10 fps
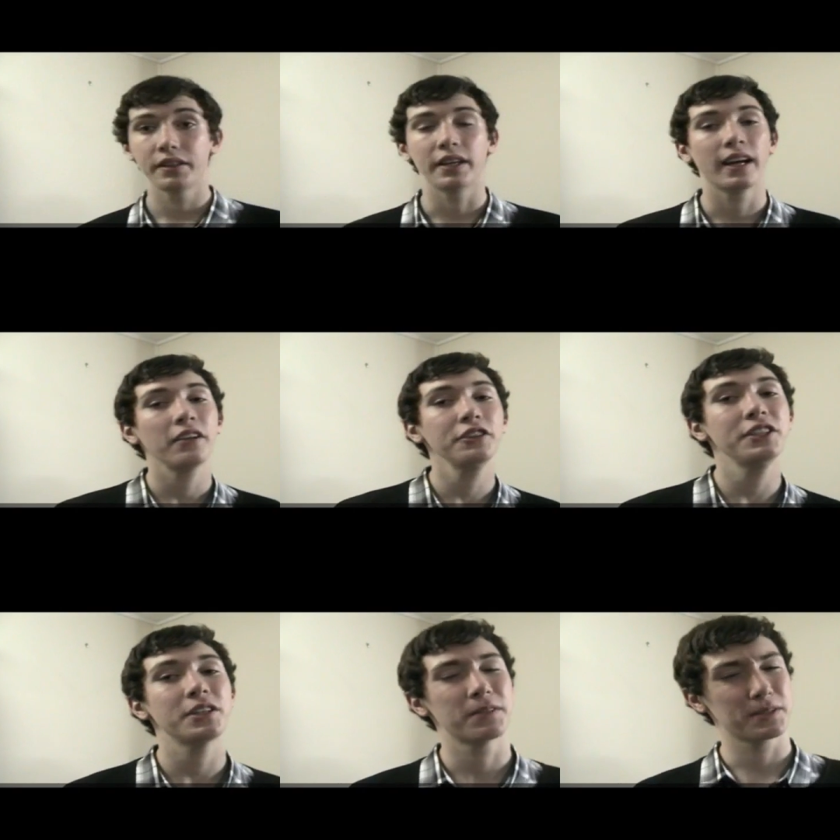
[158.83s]
The
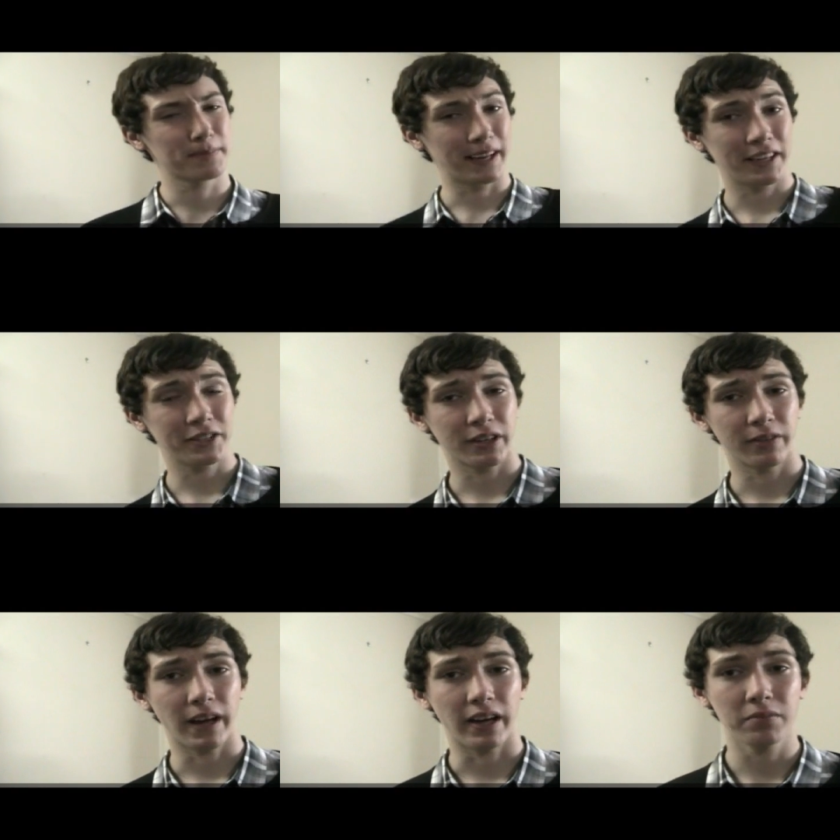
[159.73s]
analogies of a spaghetti string
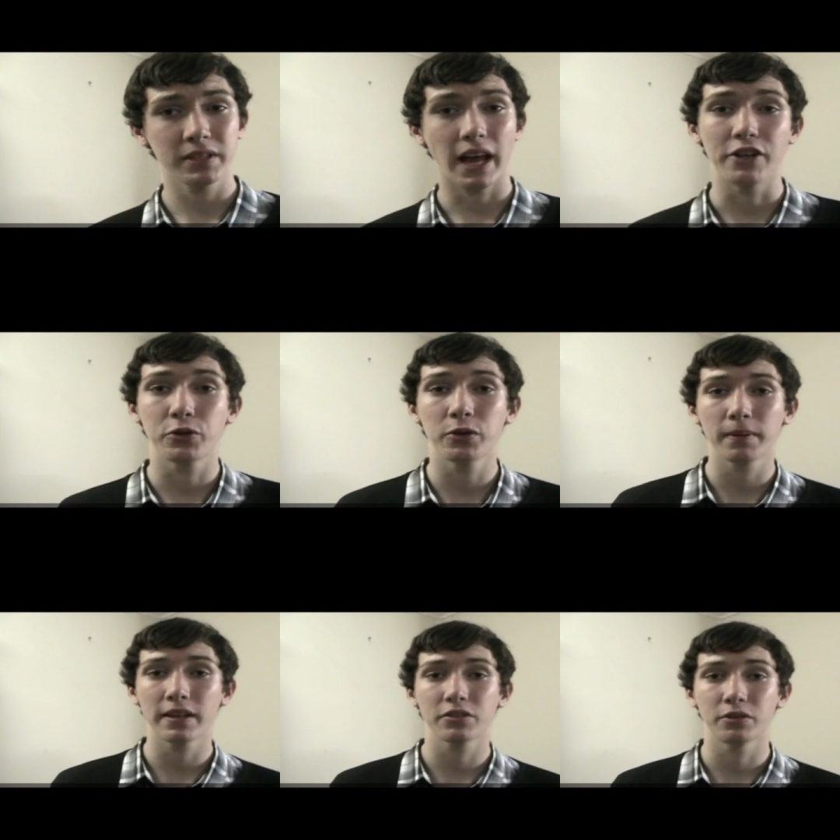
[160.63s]
of atoms and
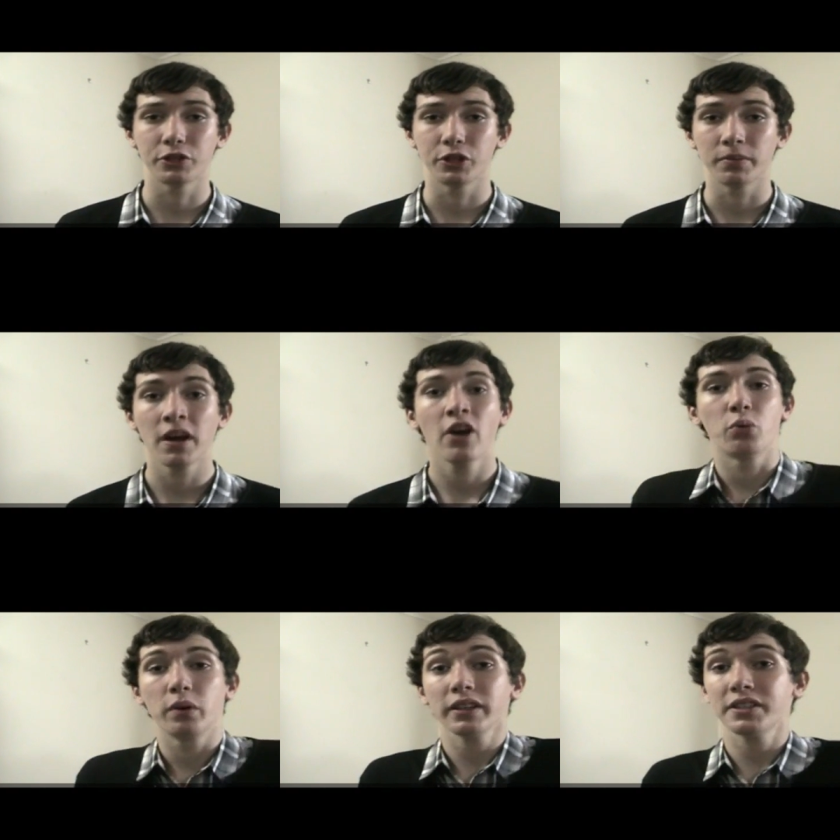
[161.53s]
toothpaste through a tube
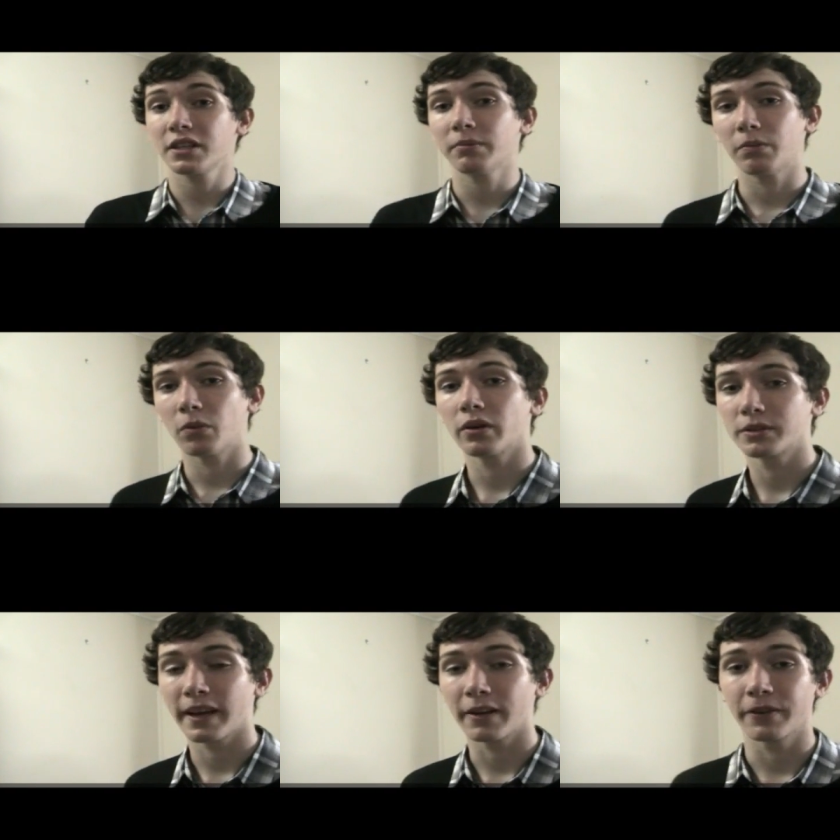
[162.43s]
really sum up what
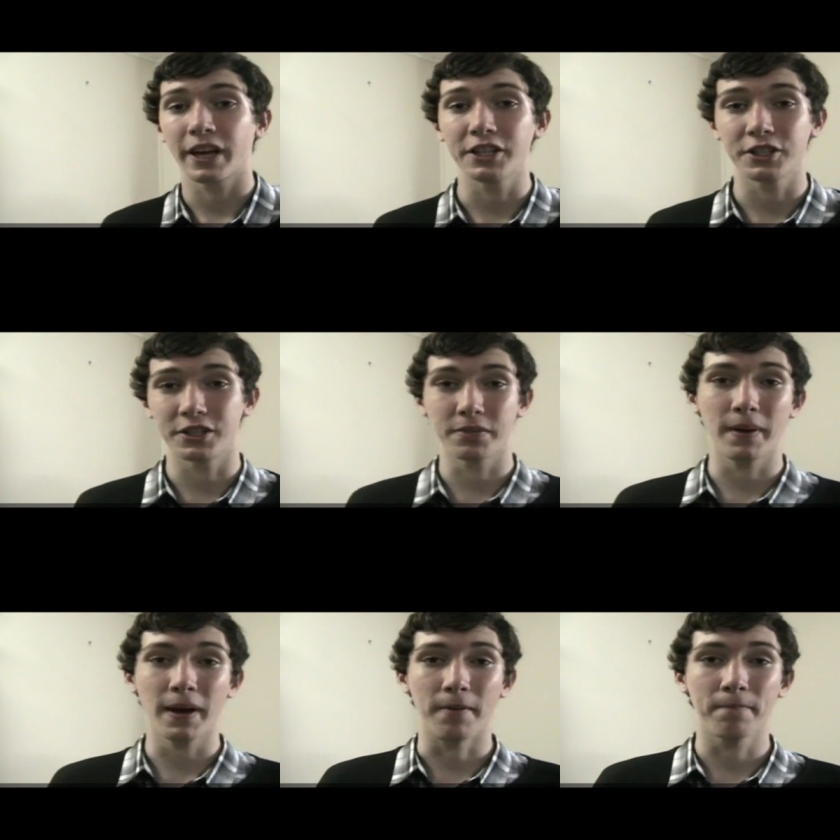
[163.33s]
spaghettification is
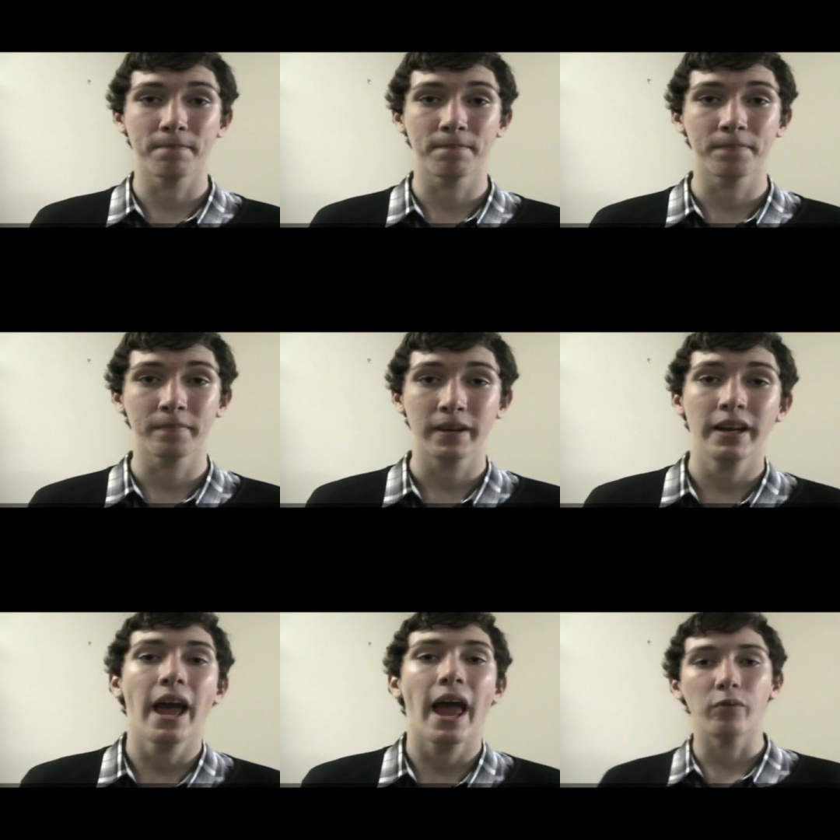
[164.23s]
about.
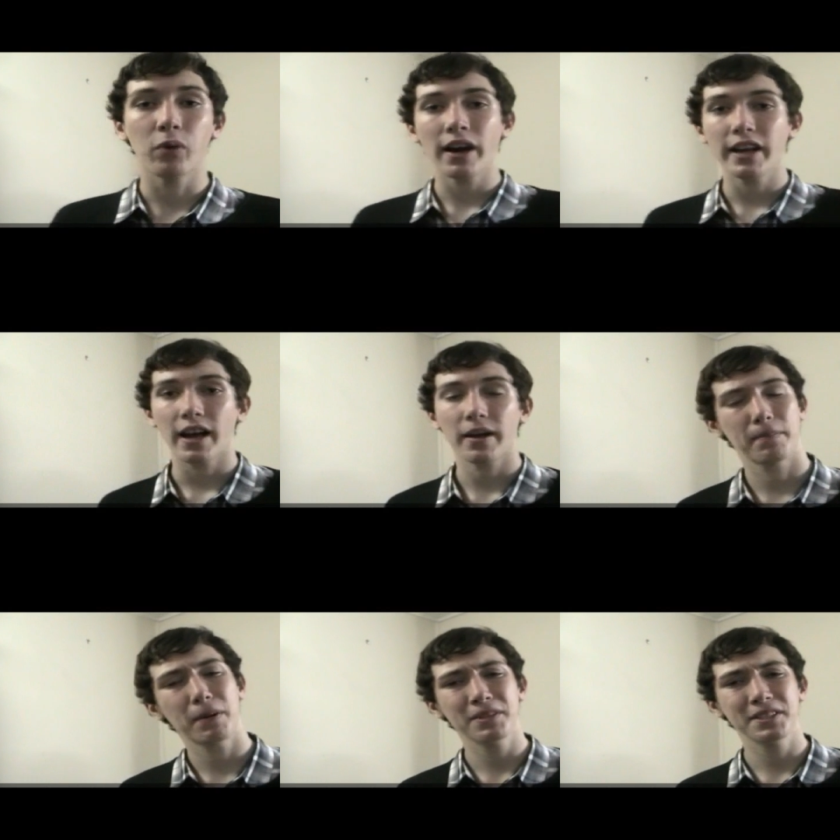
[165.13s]
And right now, it
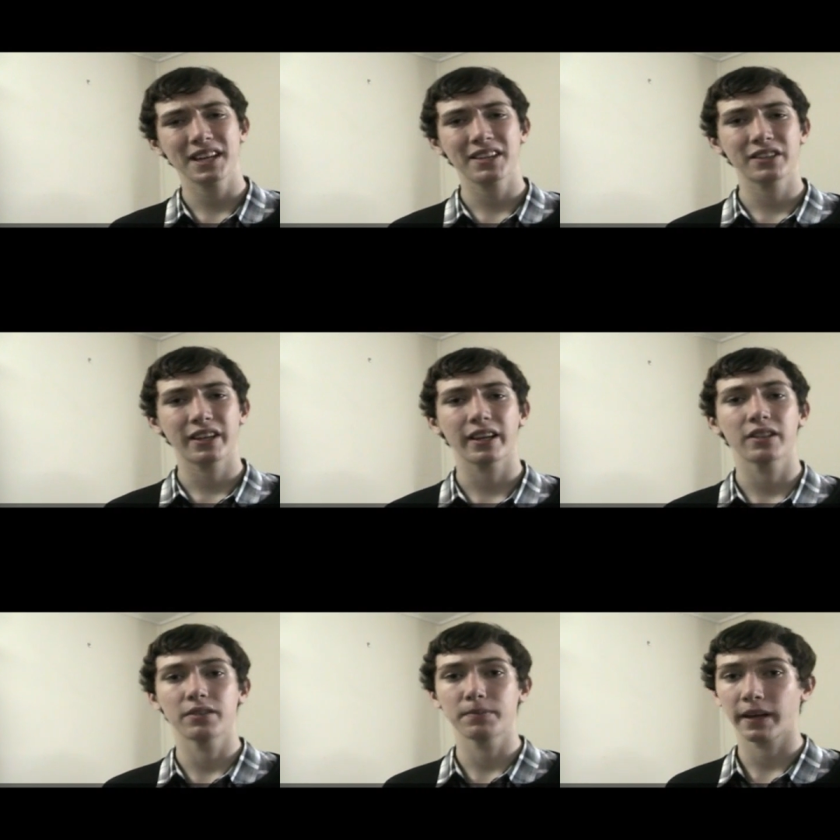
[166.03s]
probably sounds like
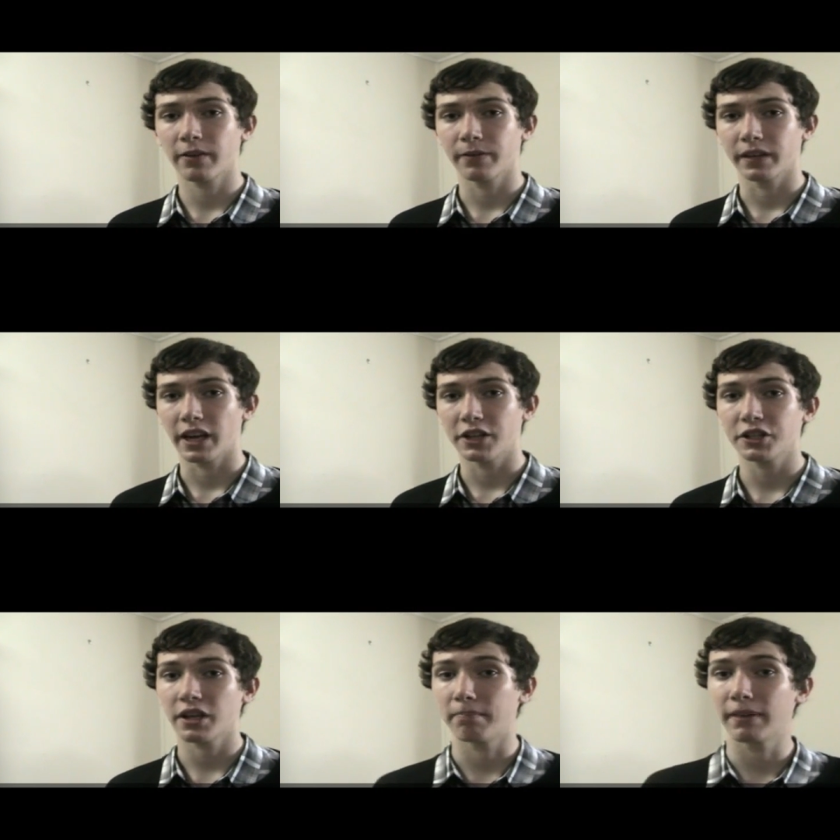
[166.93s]

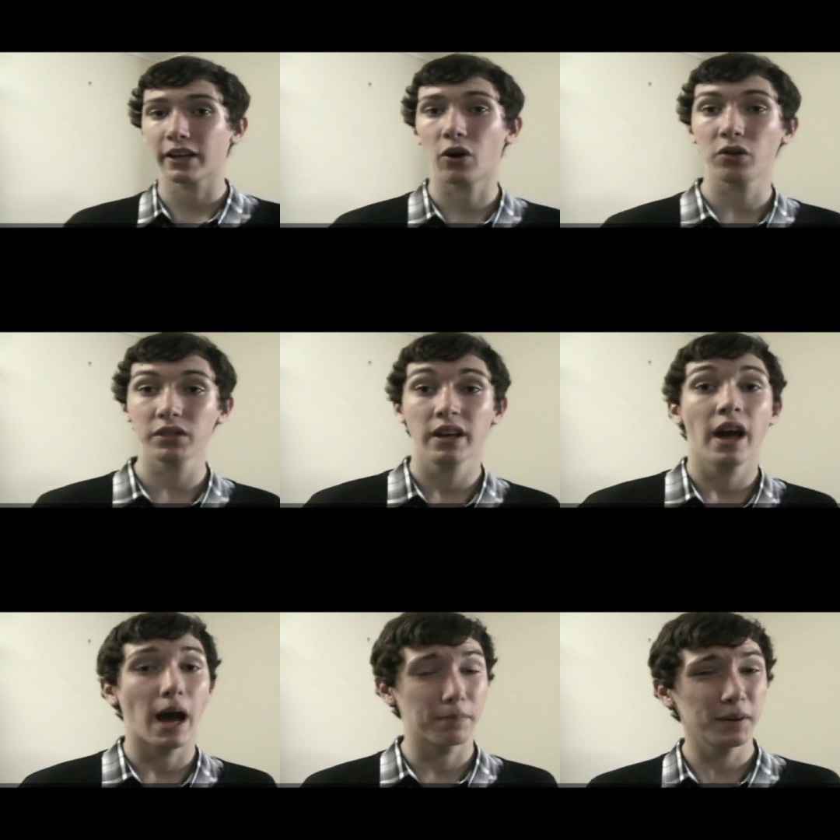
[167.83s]
spaghettification and black holes
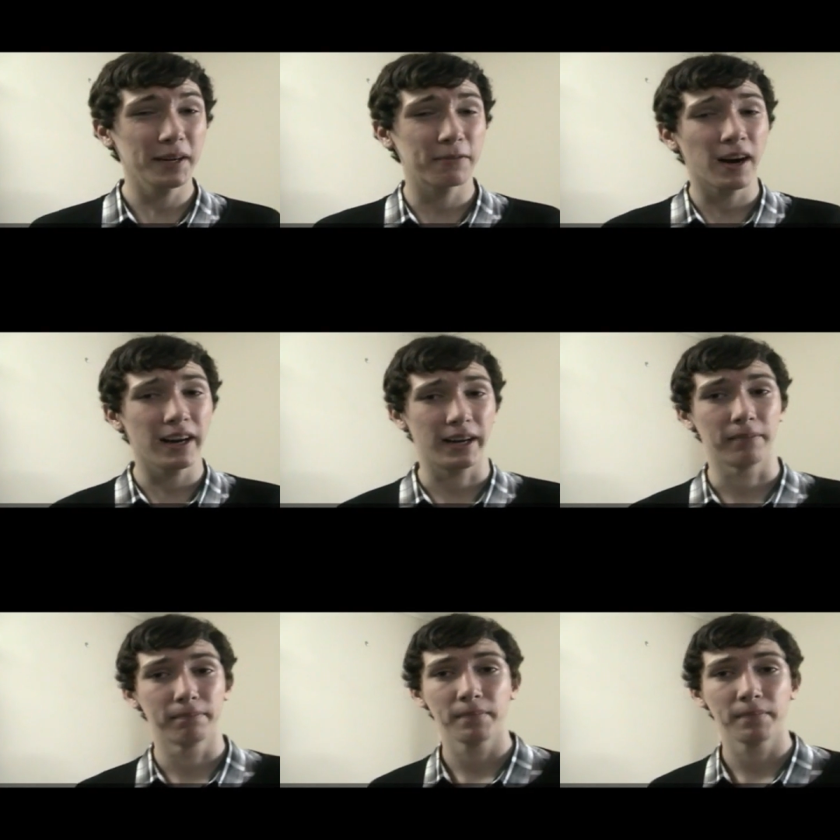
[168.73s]
are pretty frightening,